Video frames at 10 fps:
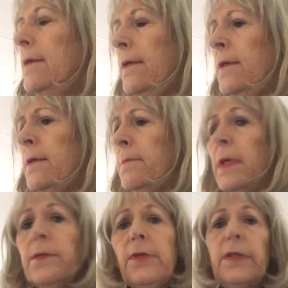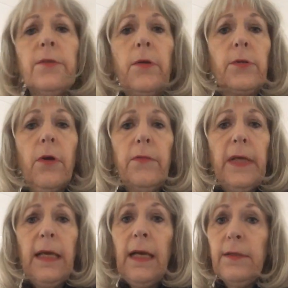So it's not
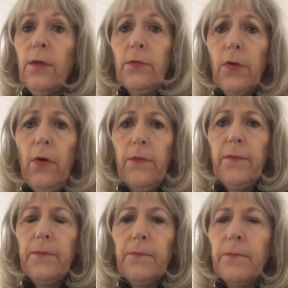coughing. I don't cough.